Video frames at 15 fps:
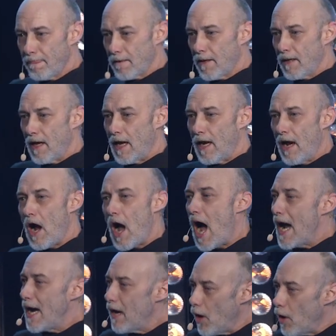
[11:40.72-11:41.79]
And I
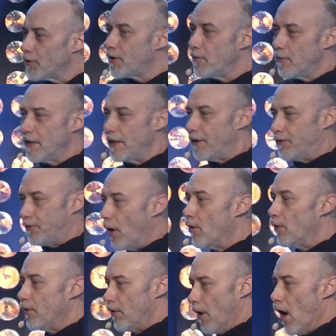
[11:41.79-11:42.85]
ultimately don't
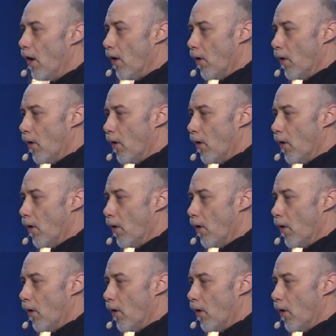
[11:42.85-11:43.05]
know.